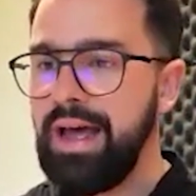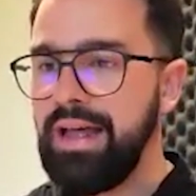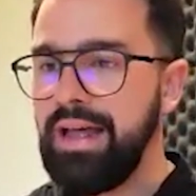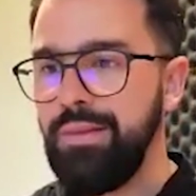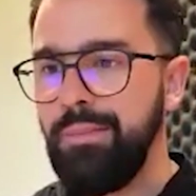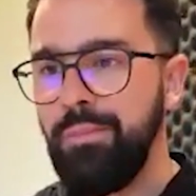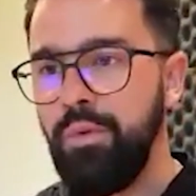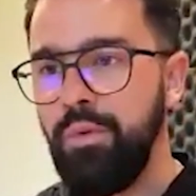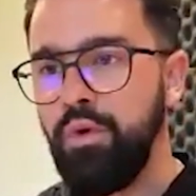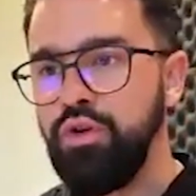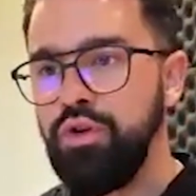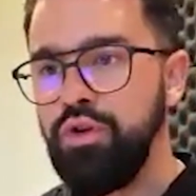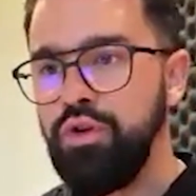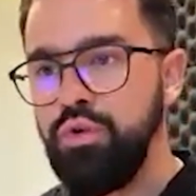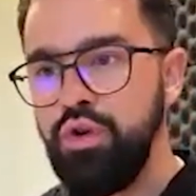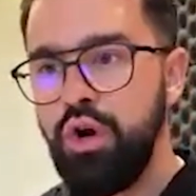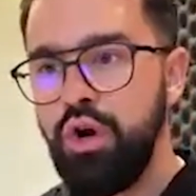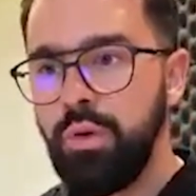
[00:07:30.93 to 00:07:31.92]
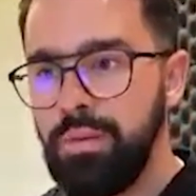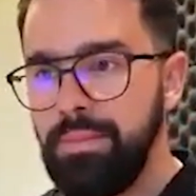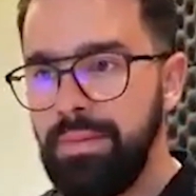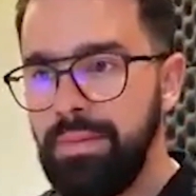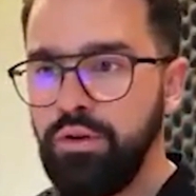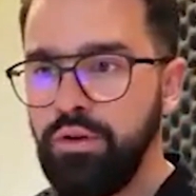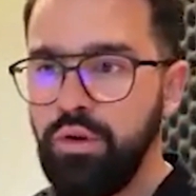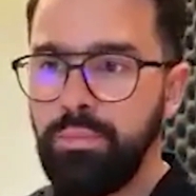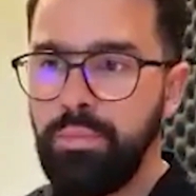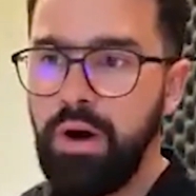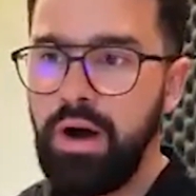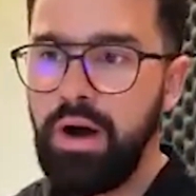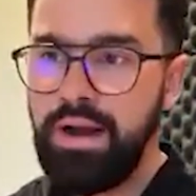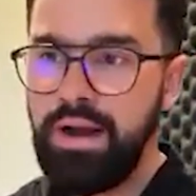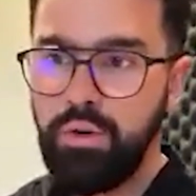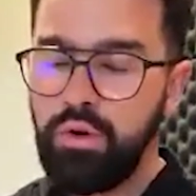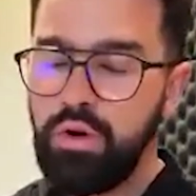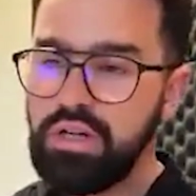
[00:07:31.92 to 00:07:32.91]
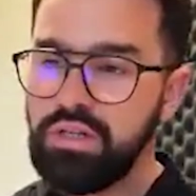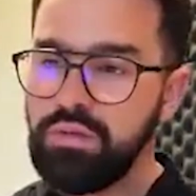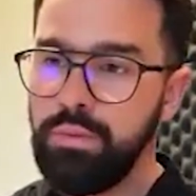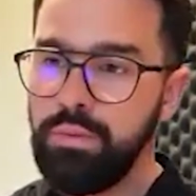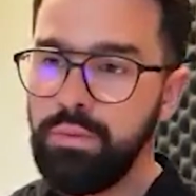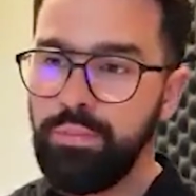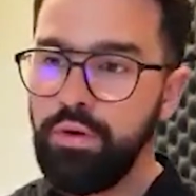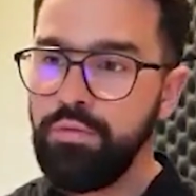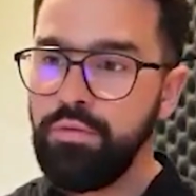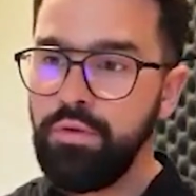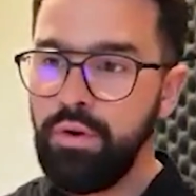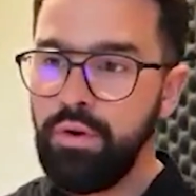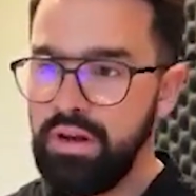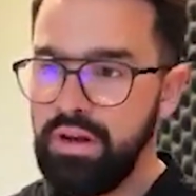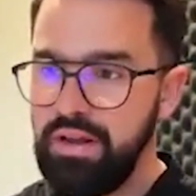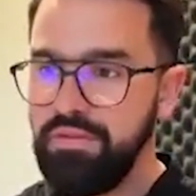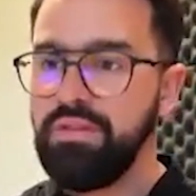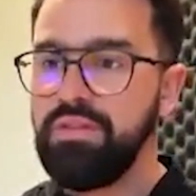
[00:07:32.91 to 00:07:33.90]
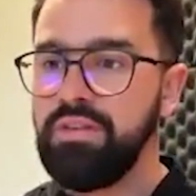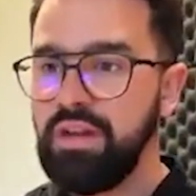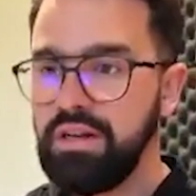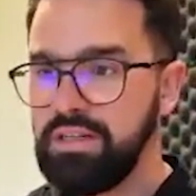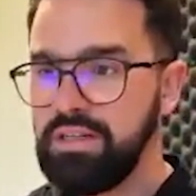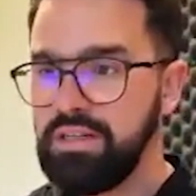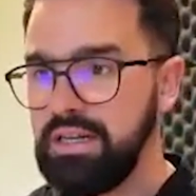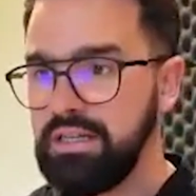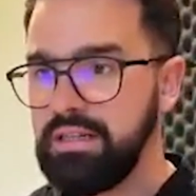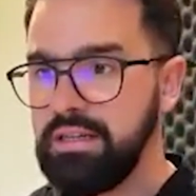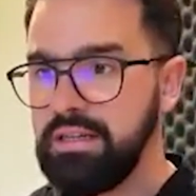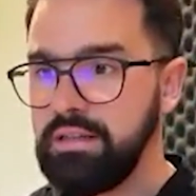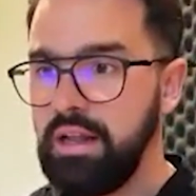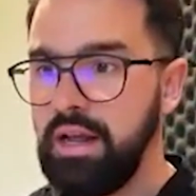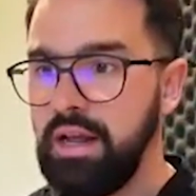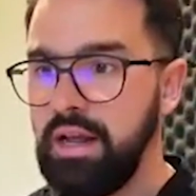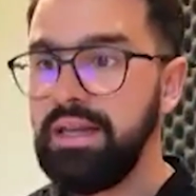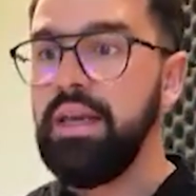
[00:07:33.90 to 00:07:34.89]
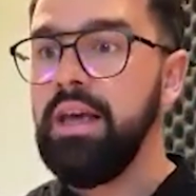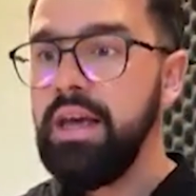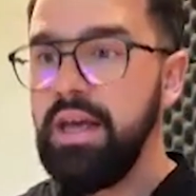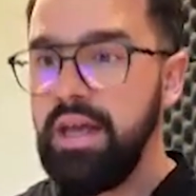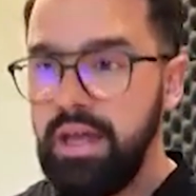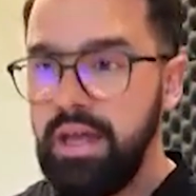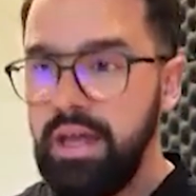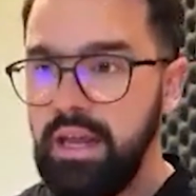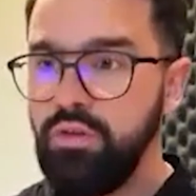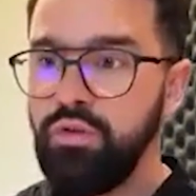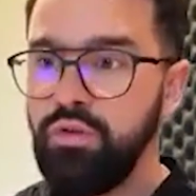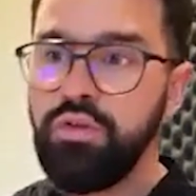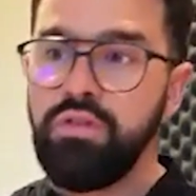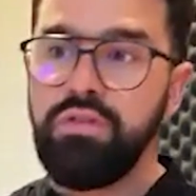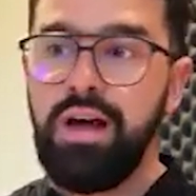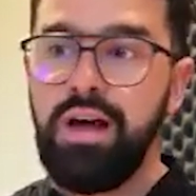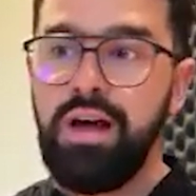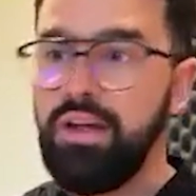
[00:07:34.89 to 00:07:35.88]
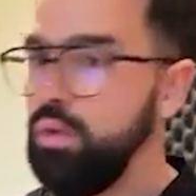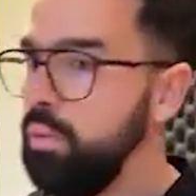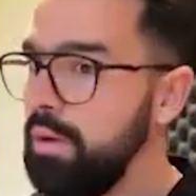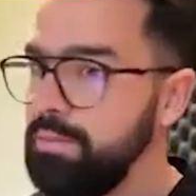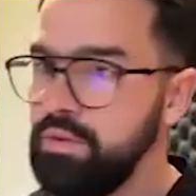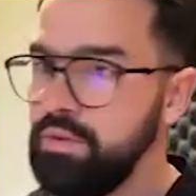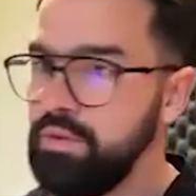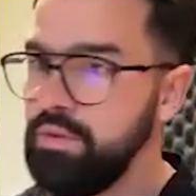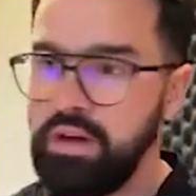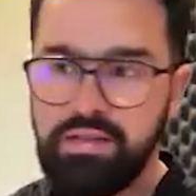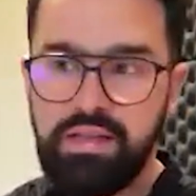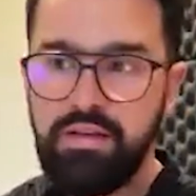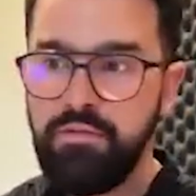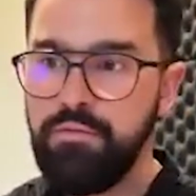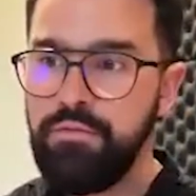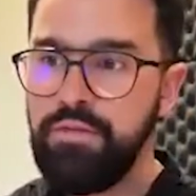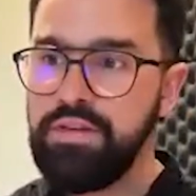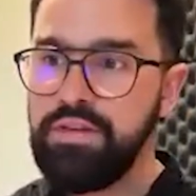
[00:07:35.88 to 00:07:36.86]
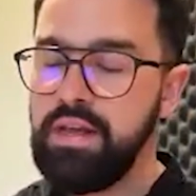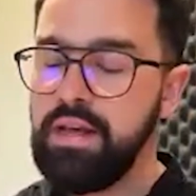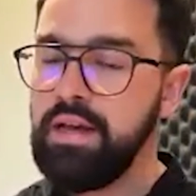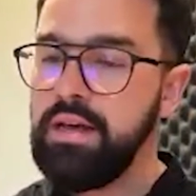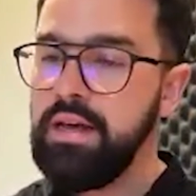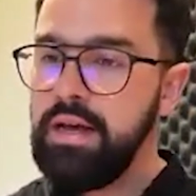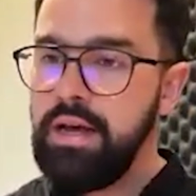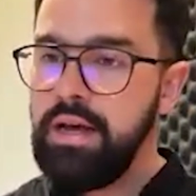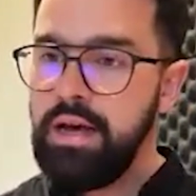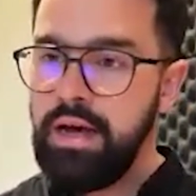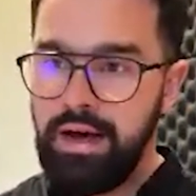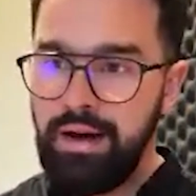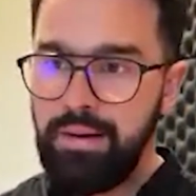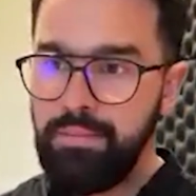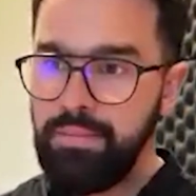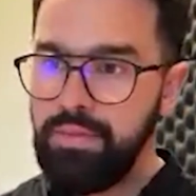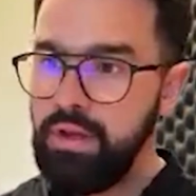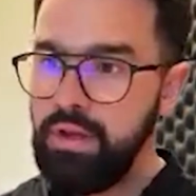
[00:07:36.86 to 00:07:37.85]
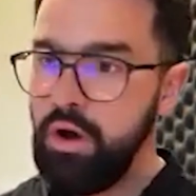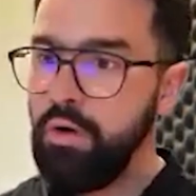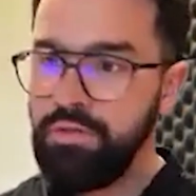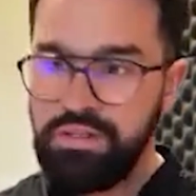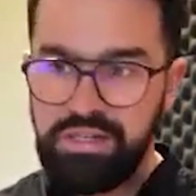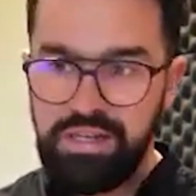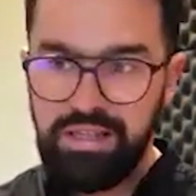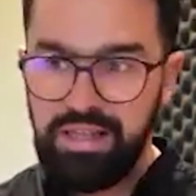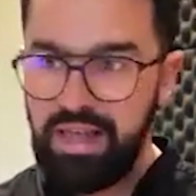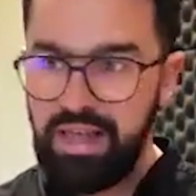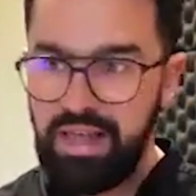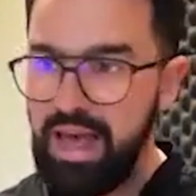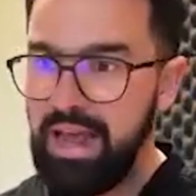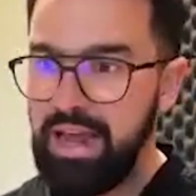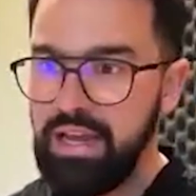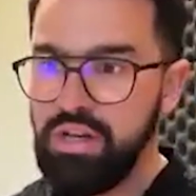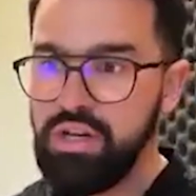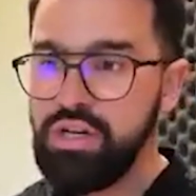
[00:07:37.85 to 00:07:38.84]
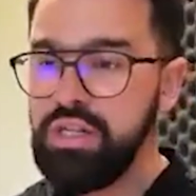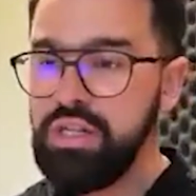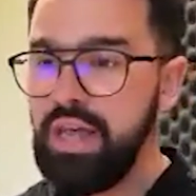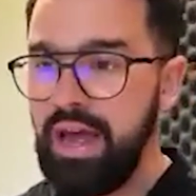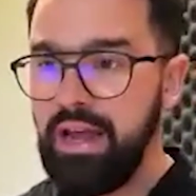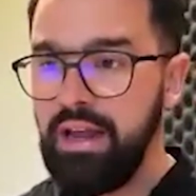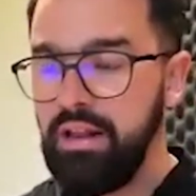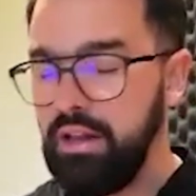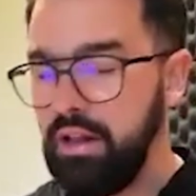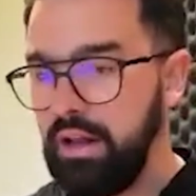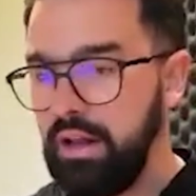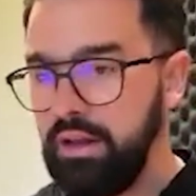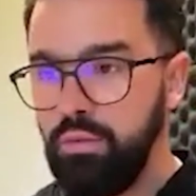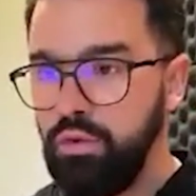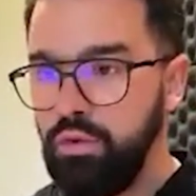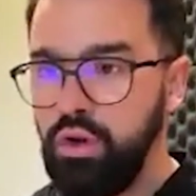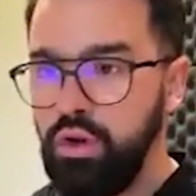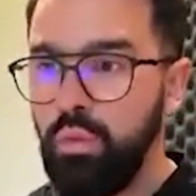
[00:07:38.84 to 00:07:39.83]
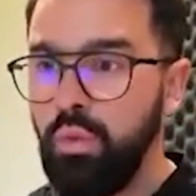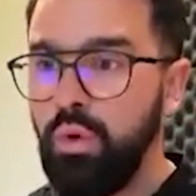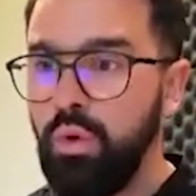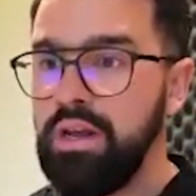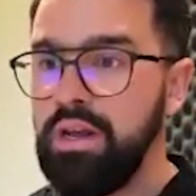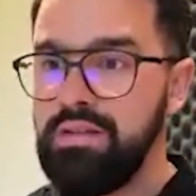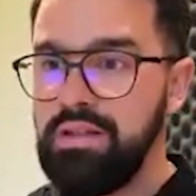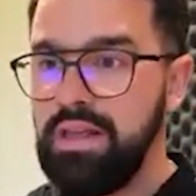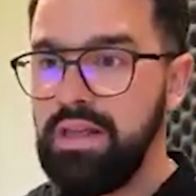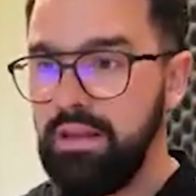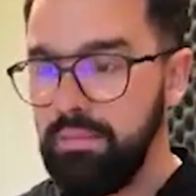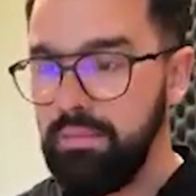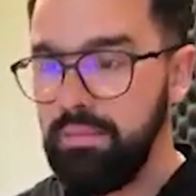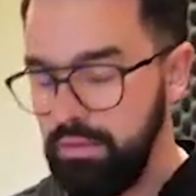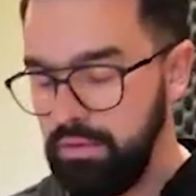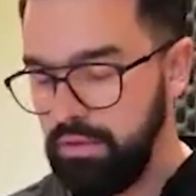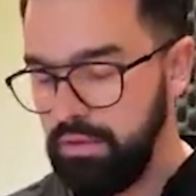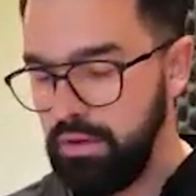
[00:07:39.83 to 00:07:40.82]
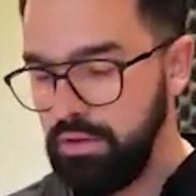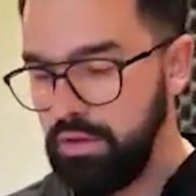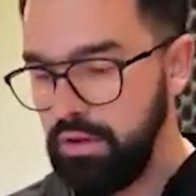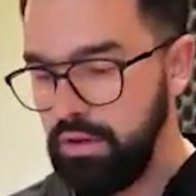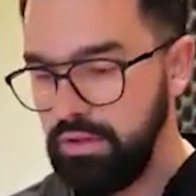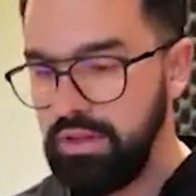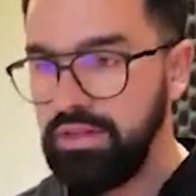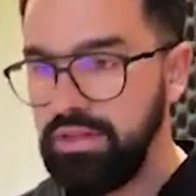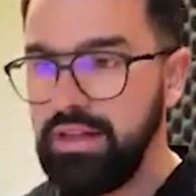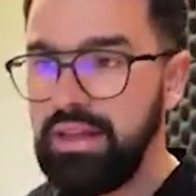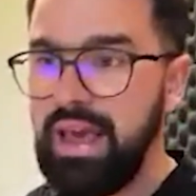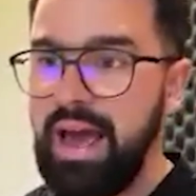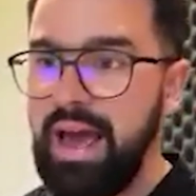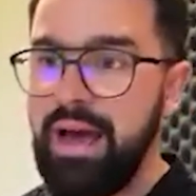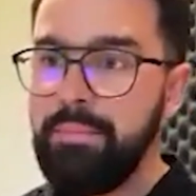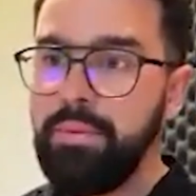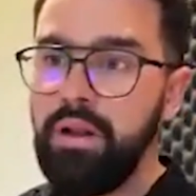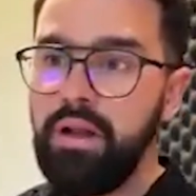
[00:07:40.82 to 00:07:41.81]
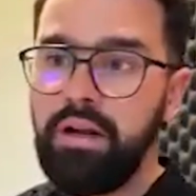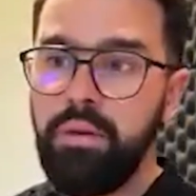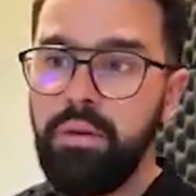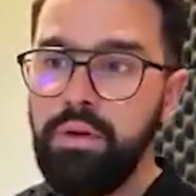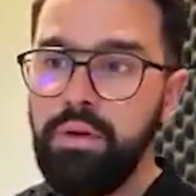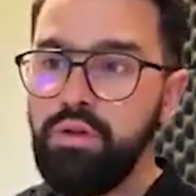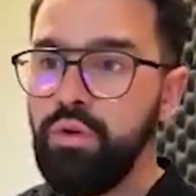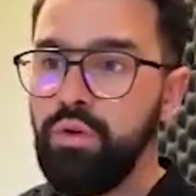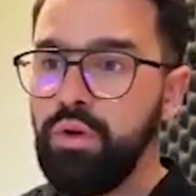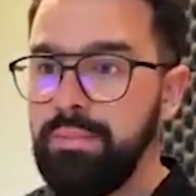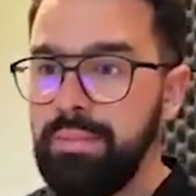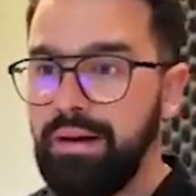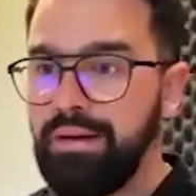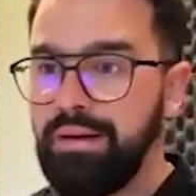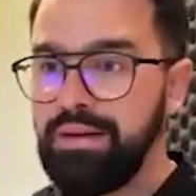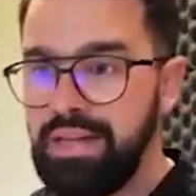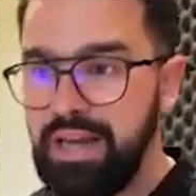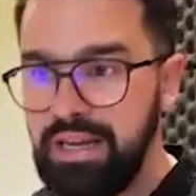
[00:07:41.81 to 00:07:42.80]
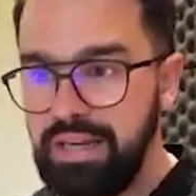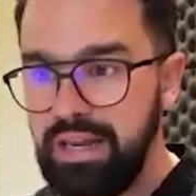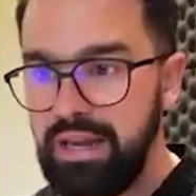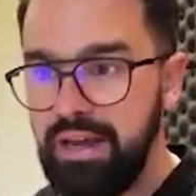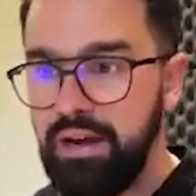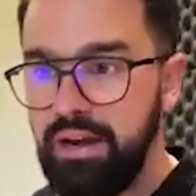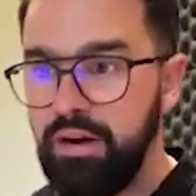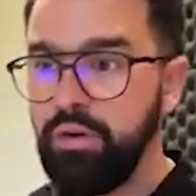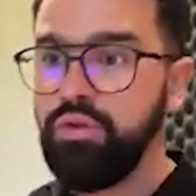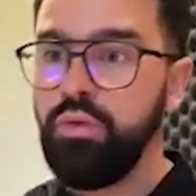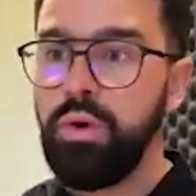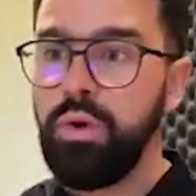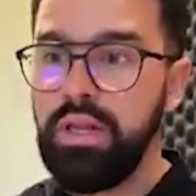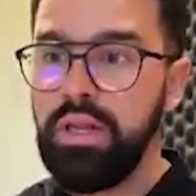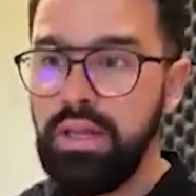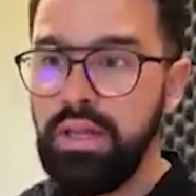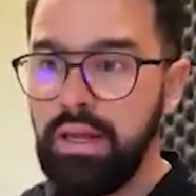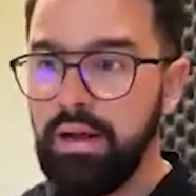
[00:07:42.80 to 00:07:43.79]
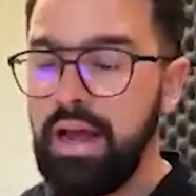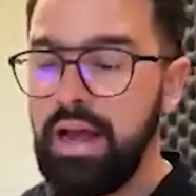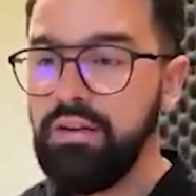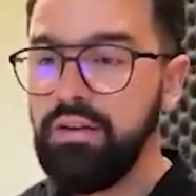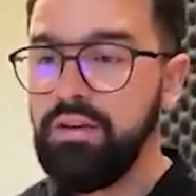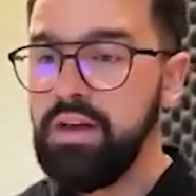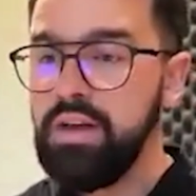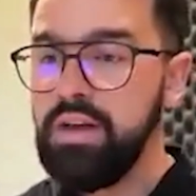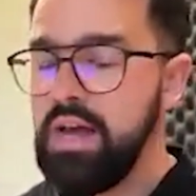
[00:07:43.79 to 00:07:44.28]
And the more you know about your ideal customer profile, even such things as like interests, other websites they visit, obviously the age, like, you know, what is the gap? Like, are we talking about a 10-year or a 20-year age